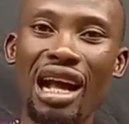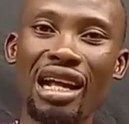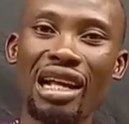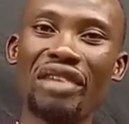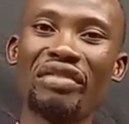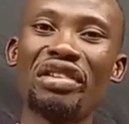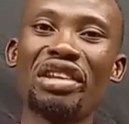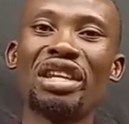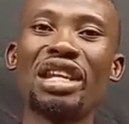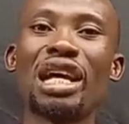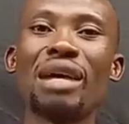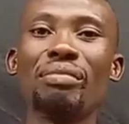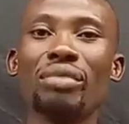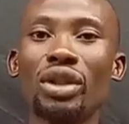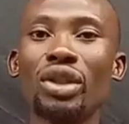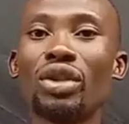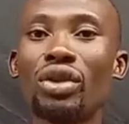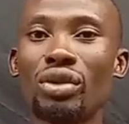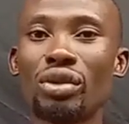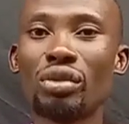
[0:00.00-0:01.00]
giving them
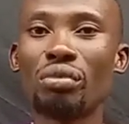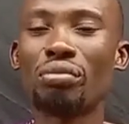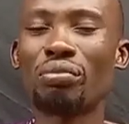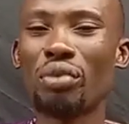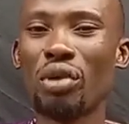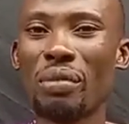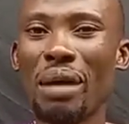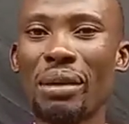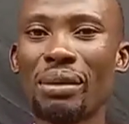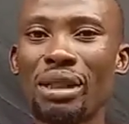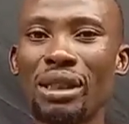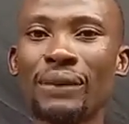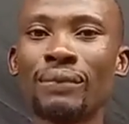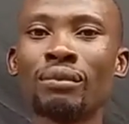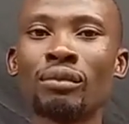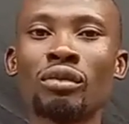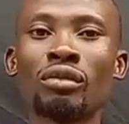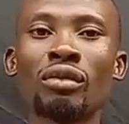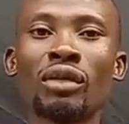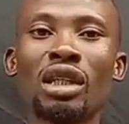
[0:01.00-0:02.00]
issue. Probably
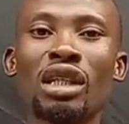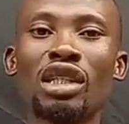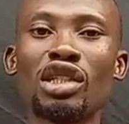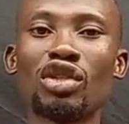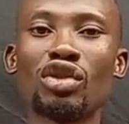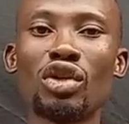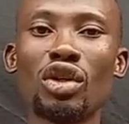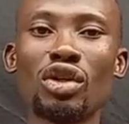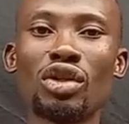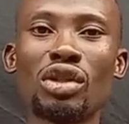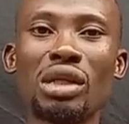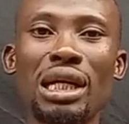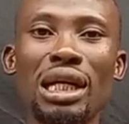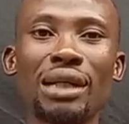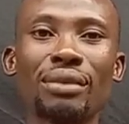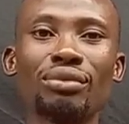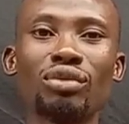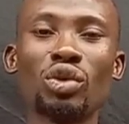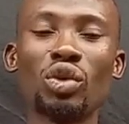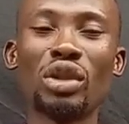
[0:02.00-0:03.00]
it's not
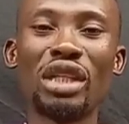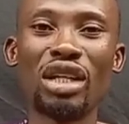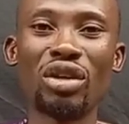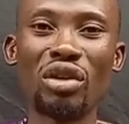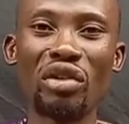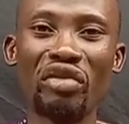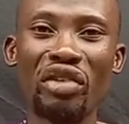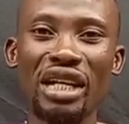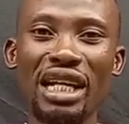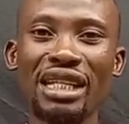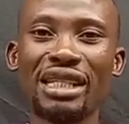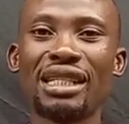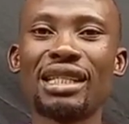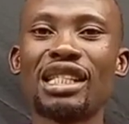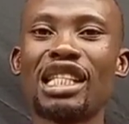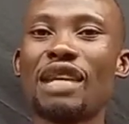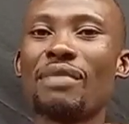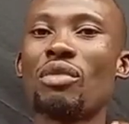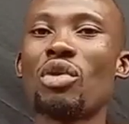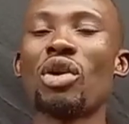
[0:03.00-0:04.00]
good enough for their
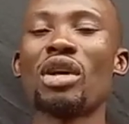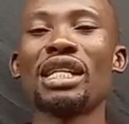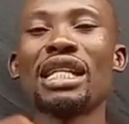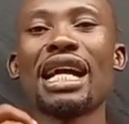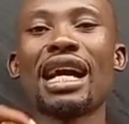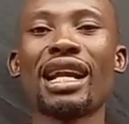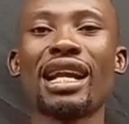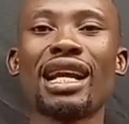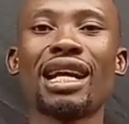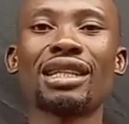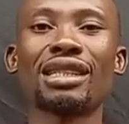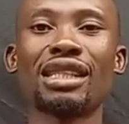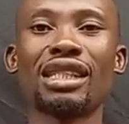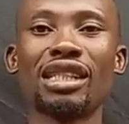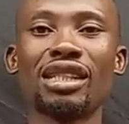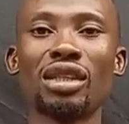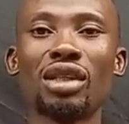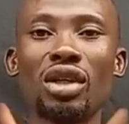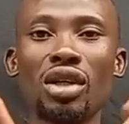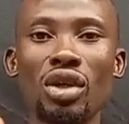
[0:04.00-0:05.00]
system, or they are
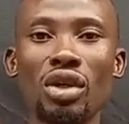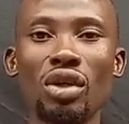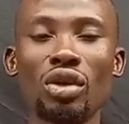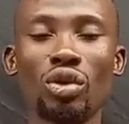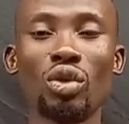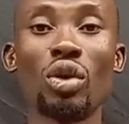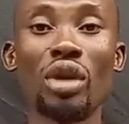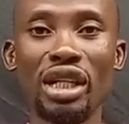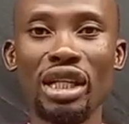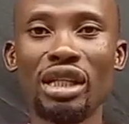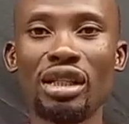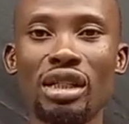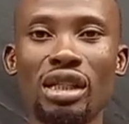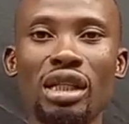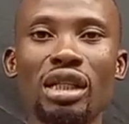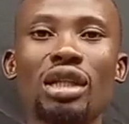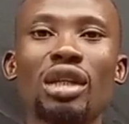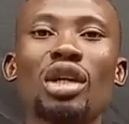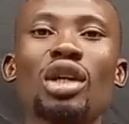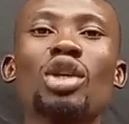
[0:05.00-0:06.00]
reacting to it.
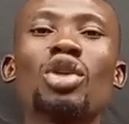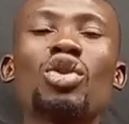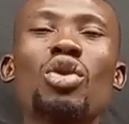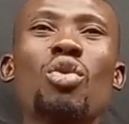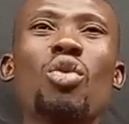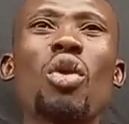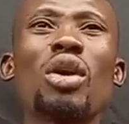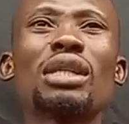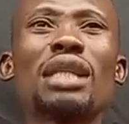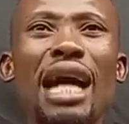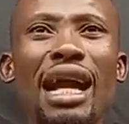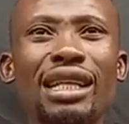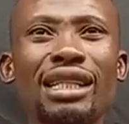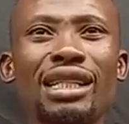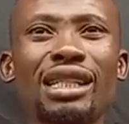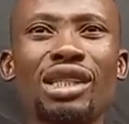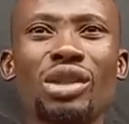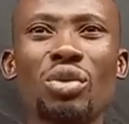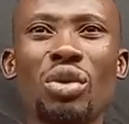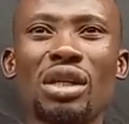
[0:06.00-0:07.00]
So what I
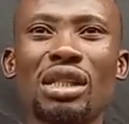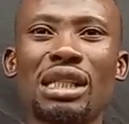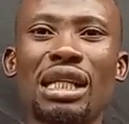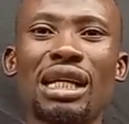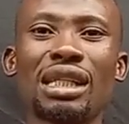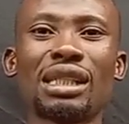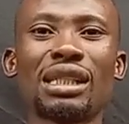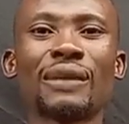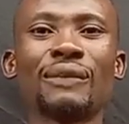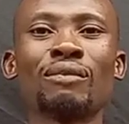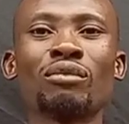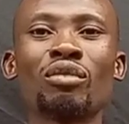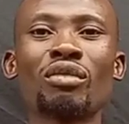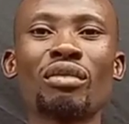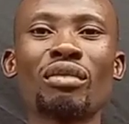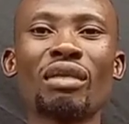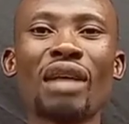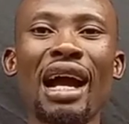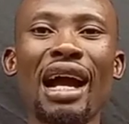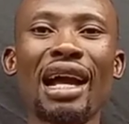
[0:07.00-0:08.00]
did was that
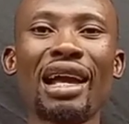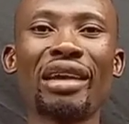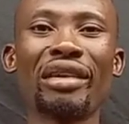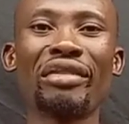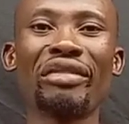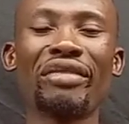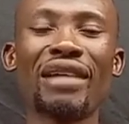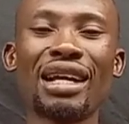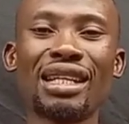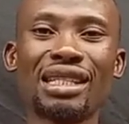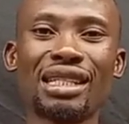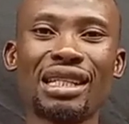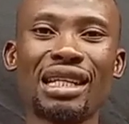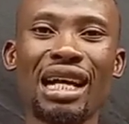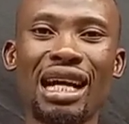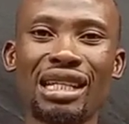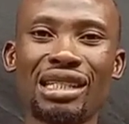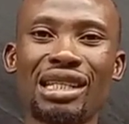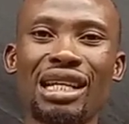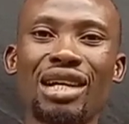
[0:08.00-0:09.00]
I fast
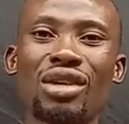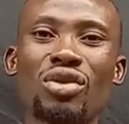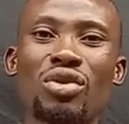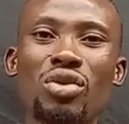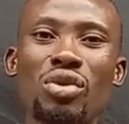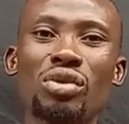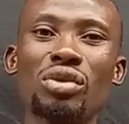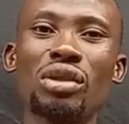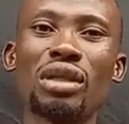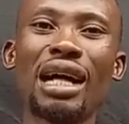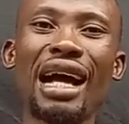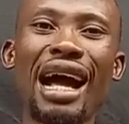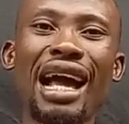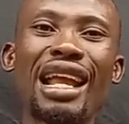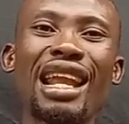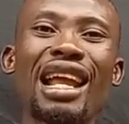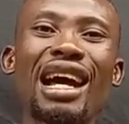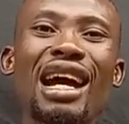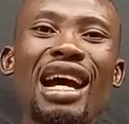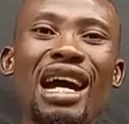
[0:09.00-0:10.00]
as I could, I
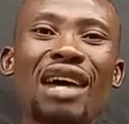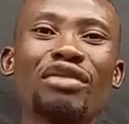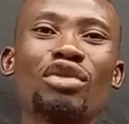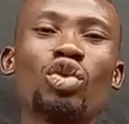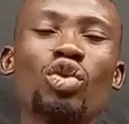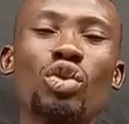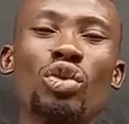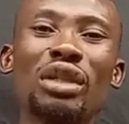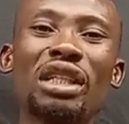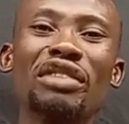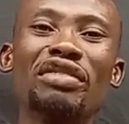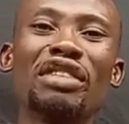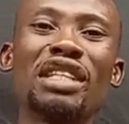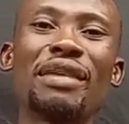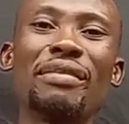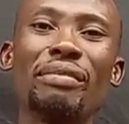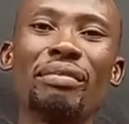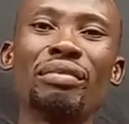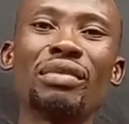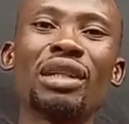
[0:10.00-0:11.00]
now have to give
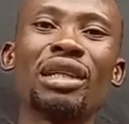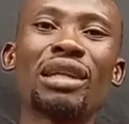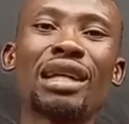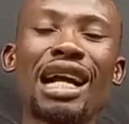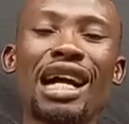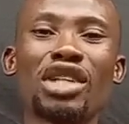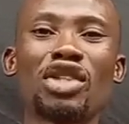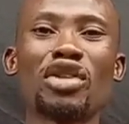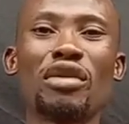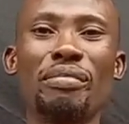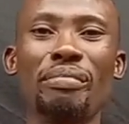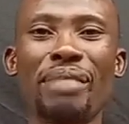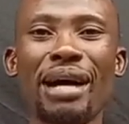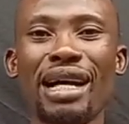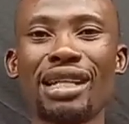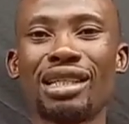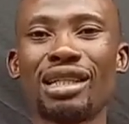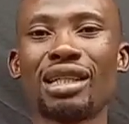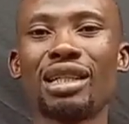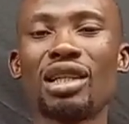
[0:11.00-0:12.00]
them calcium
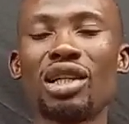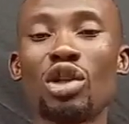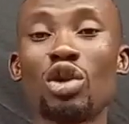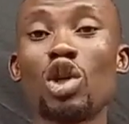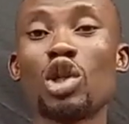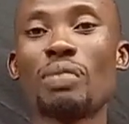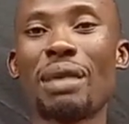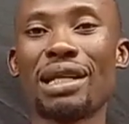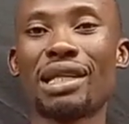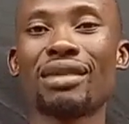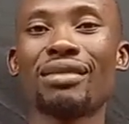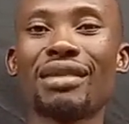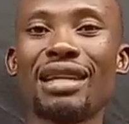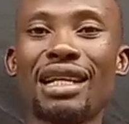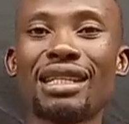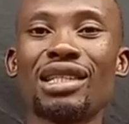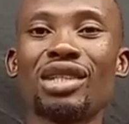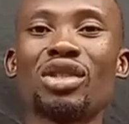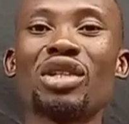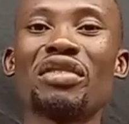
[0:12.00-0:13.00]
bath. Those particular
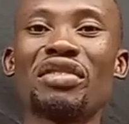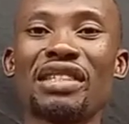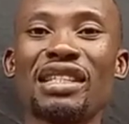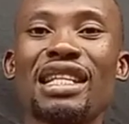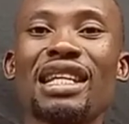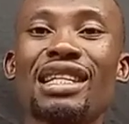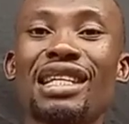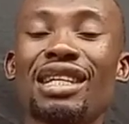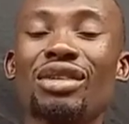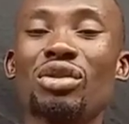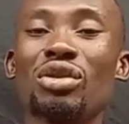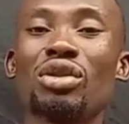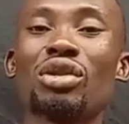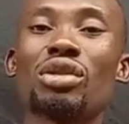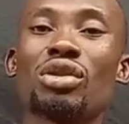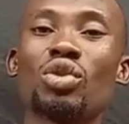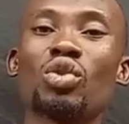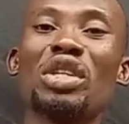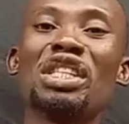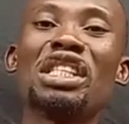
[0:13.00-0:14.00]
set of snail, those
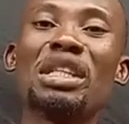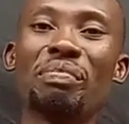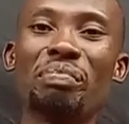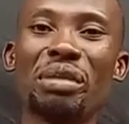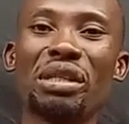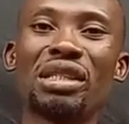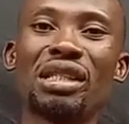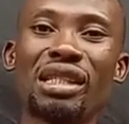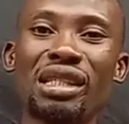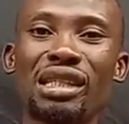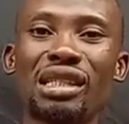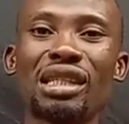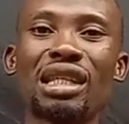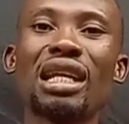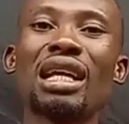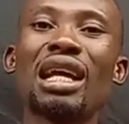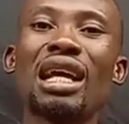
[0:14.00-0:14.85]
20 pieces,